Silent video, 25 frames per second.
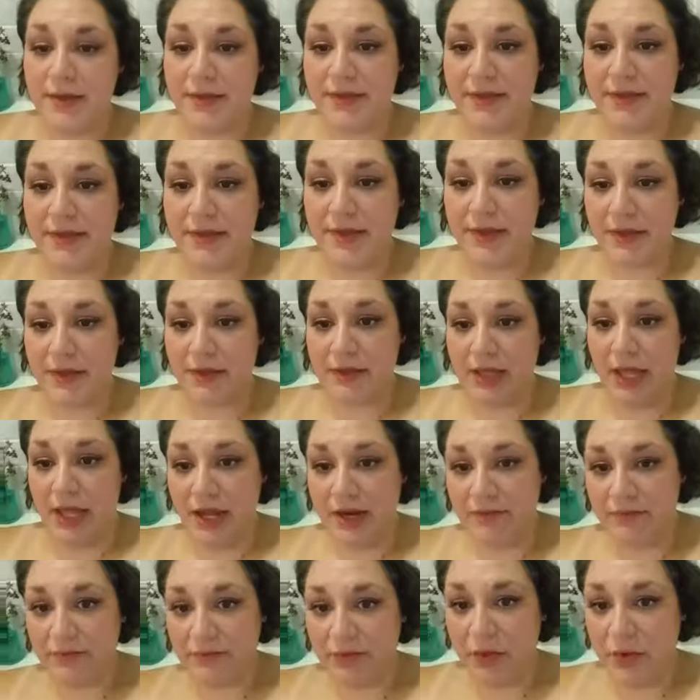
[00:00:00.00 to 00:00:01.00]
think a
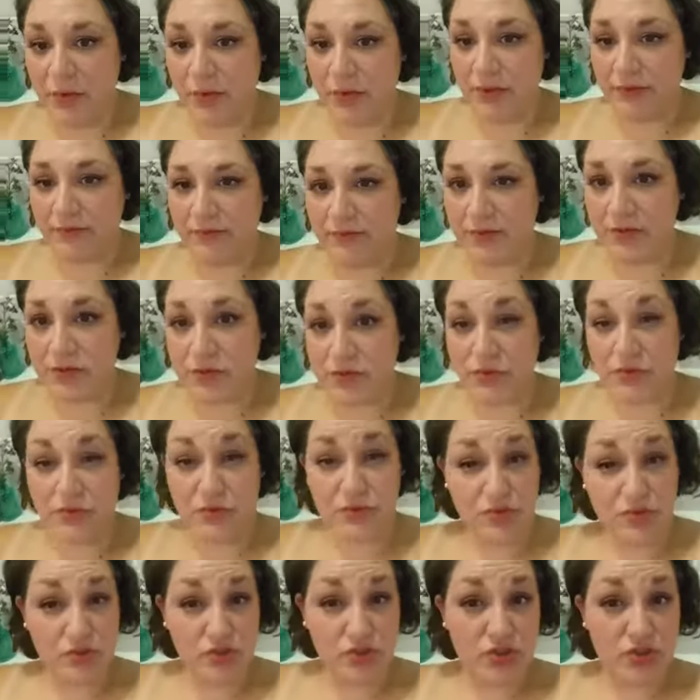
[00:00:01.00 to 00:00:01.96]
lot of local officials